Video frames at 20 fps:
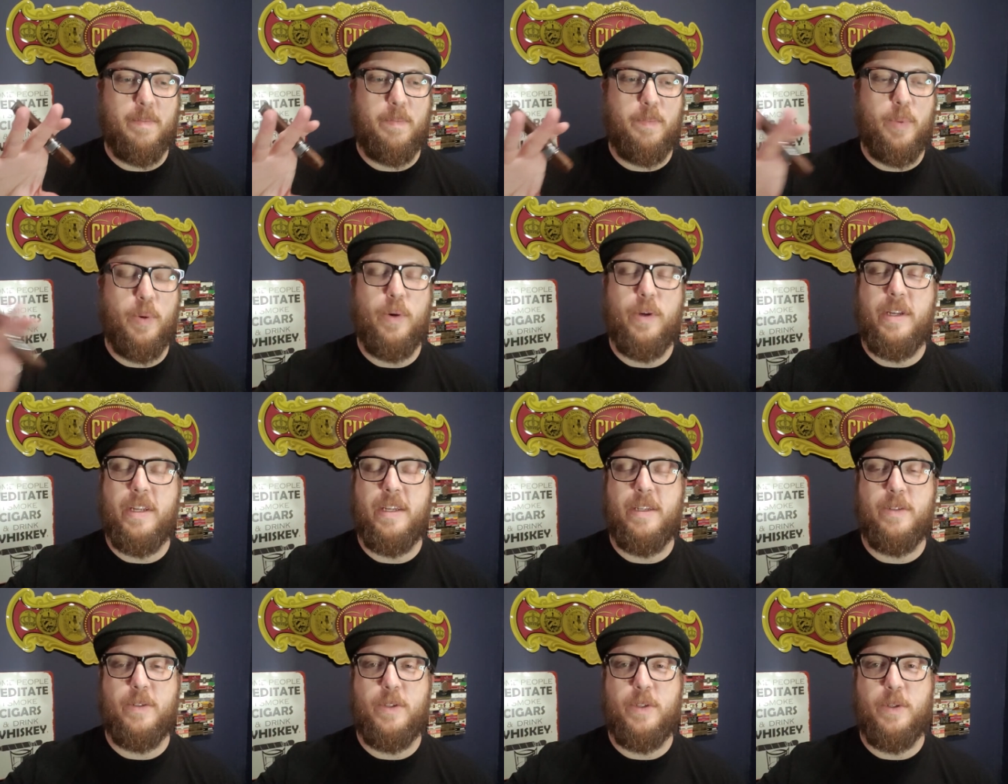put
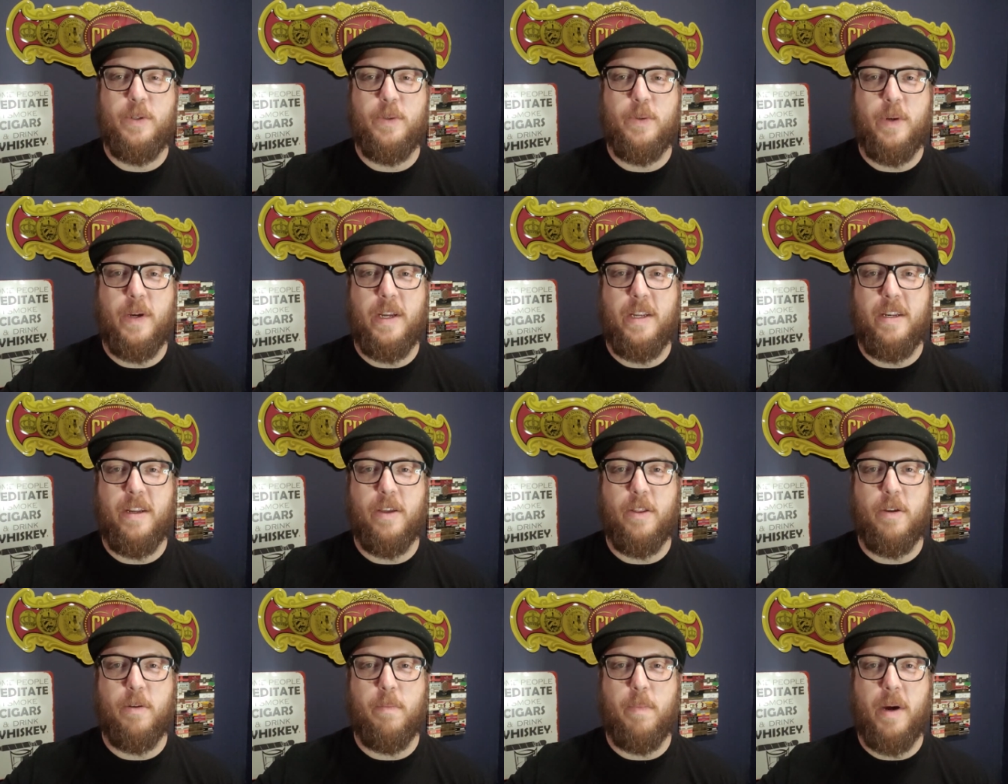into
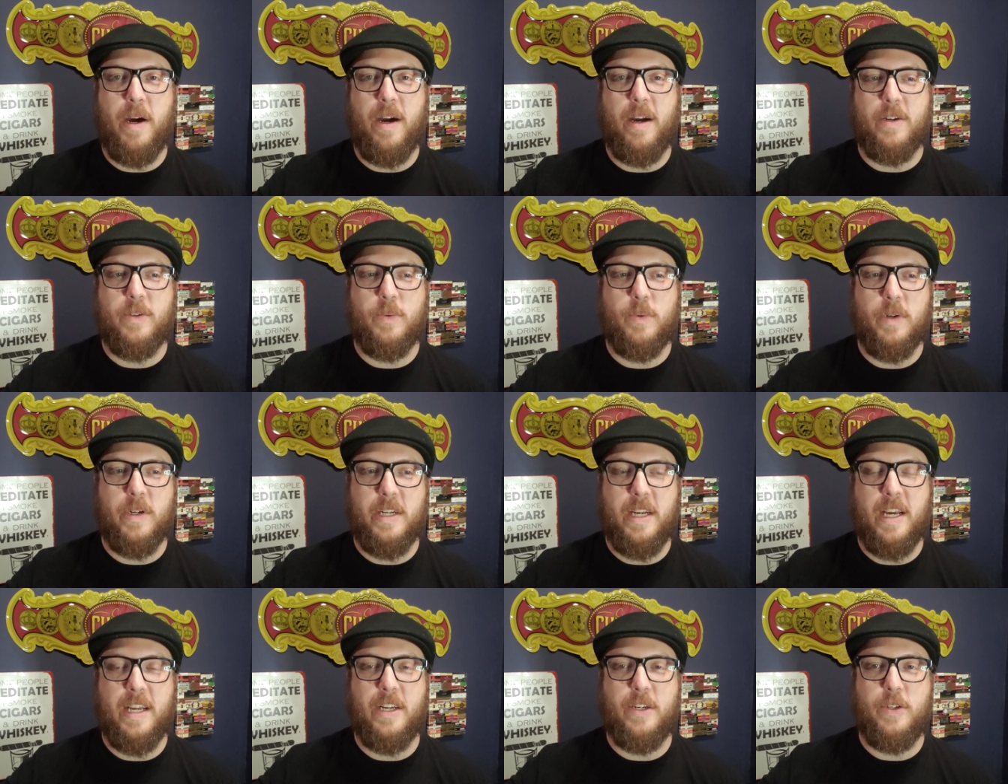another box where it
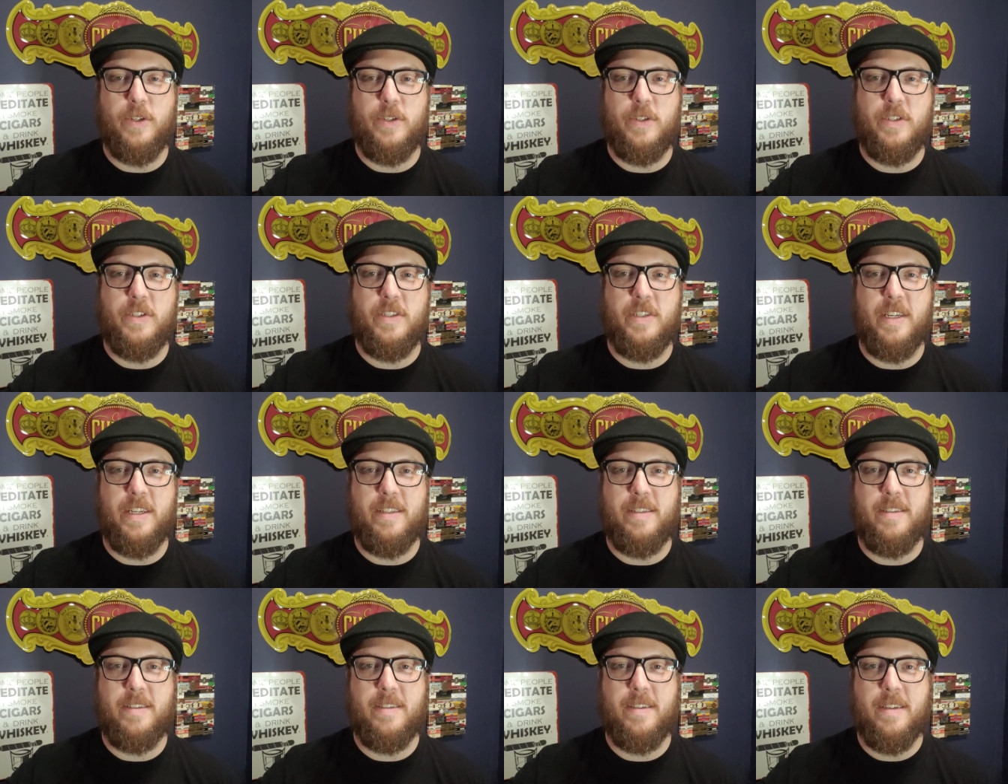kind of just
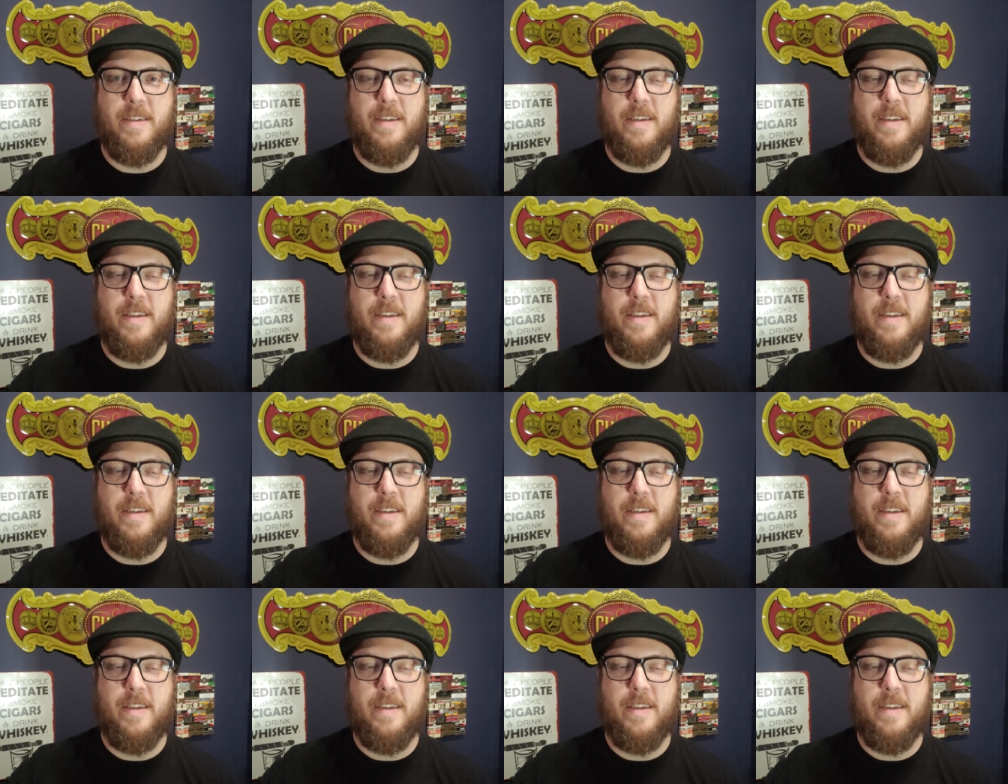sits,